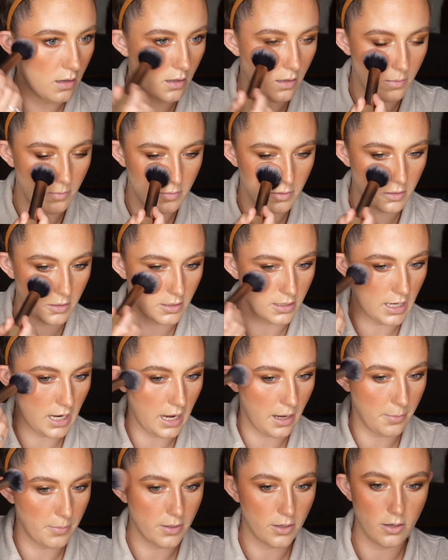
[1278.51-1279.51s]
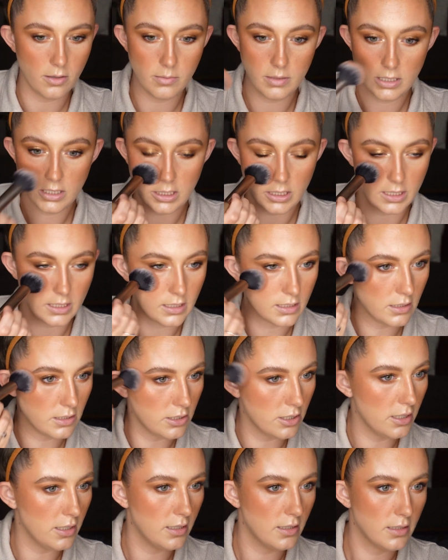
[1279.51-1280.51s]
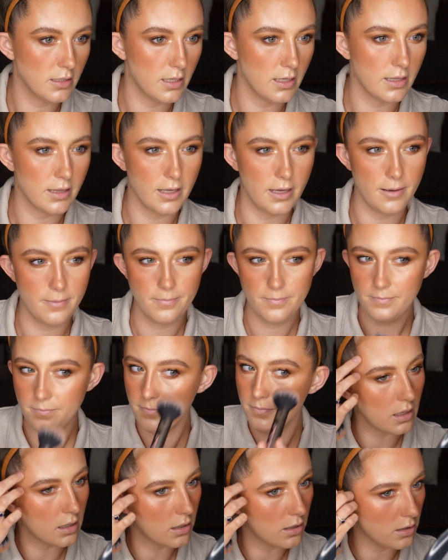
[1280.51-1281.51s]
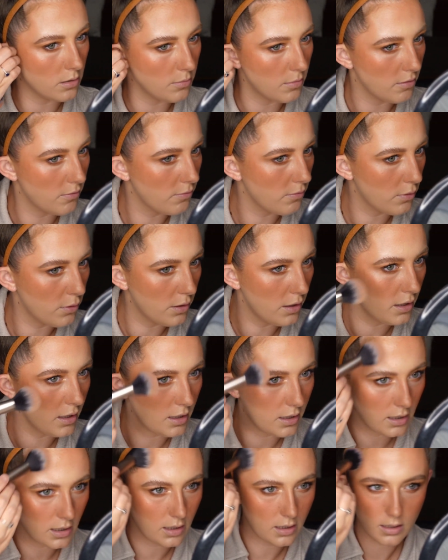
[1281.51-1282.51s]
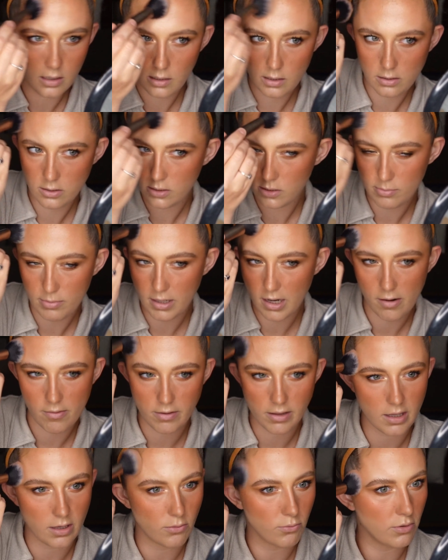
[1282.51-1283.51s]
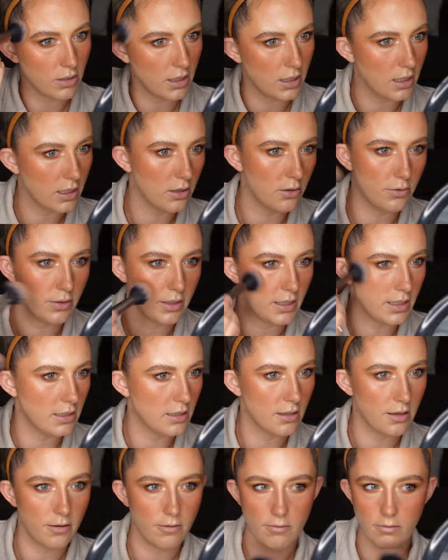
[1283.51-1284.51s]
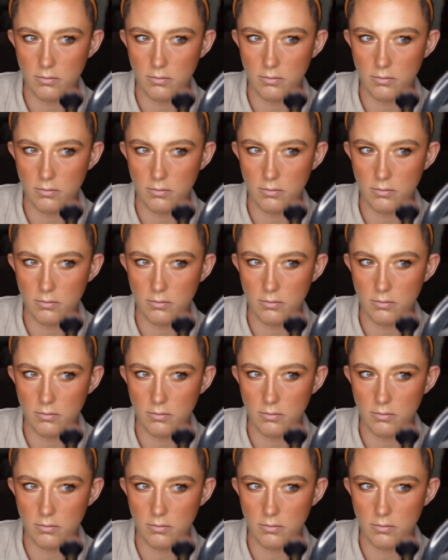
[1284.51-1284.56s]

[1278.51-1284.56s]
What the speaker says: I'm gonna tap it on my cheeks, just like that. Take it onto my forehead, just make everything really cohesive.